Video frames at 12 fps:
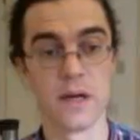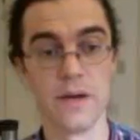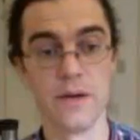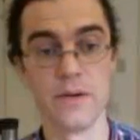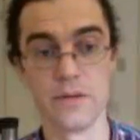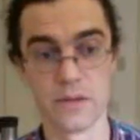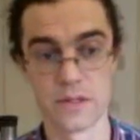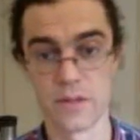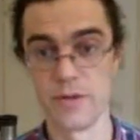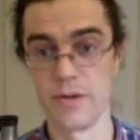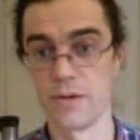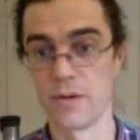I know
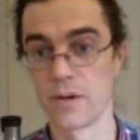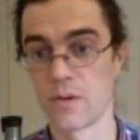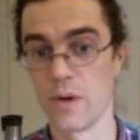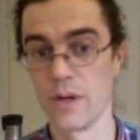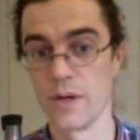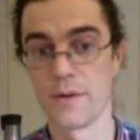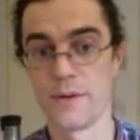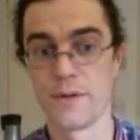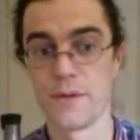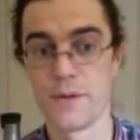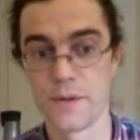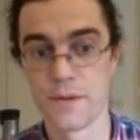some of you are quite
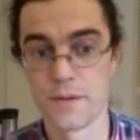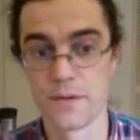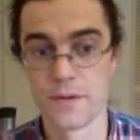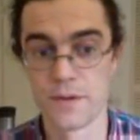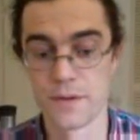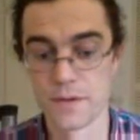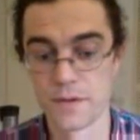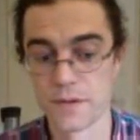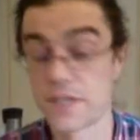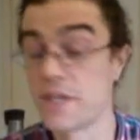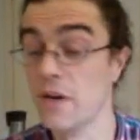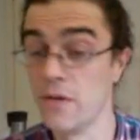
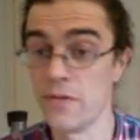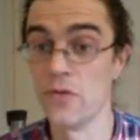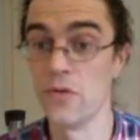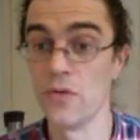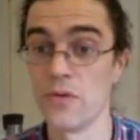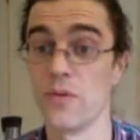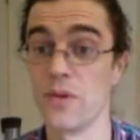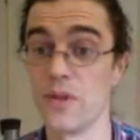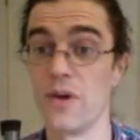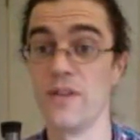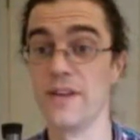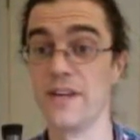skillful with
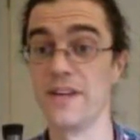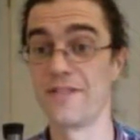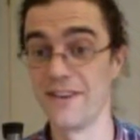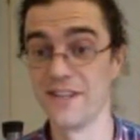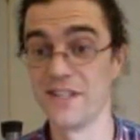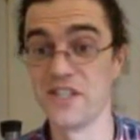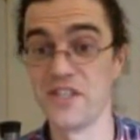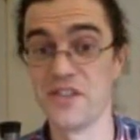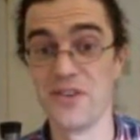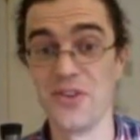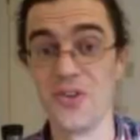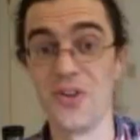all the different
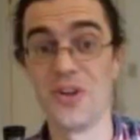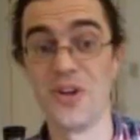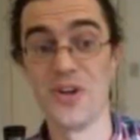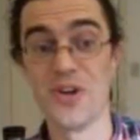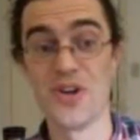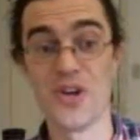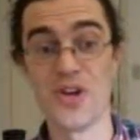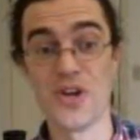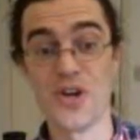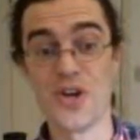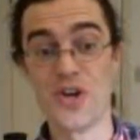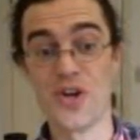digital
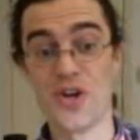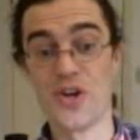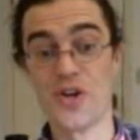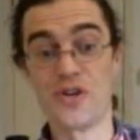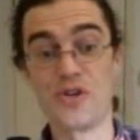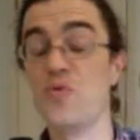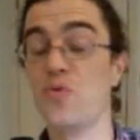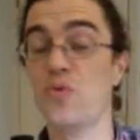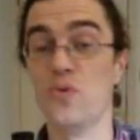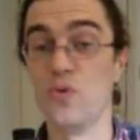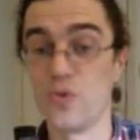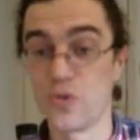
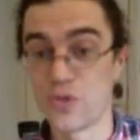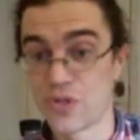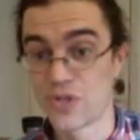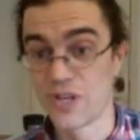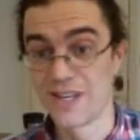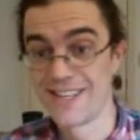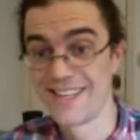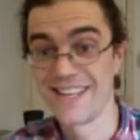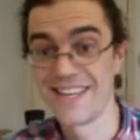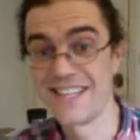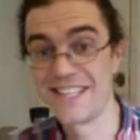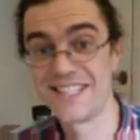tools
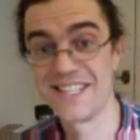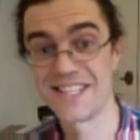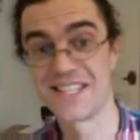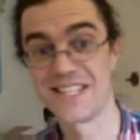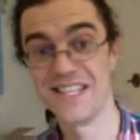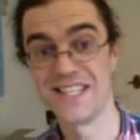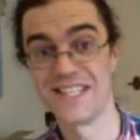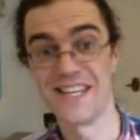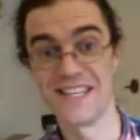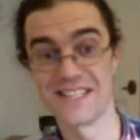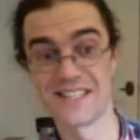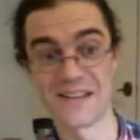that exist these
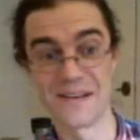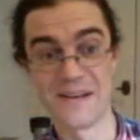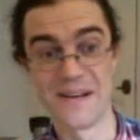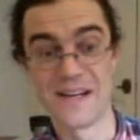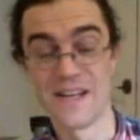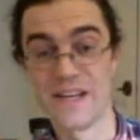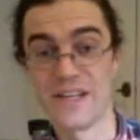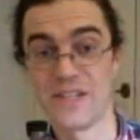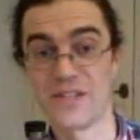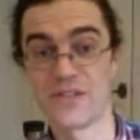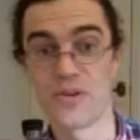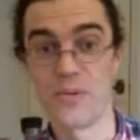days.
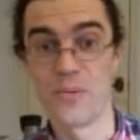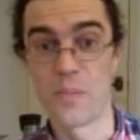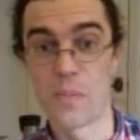So,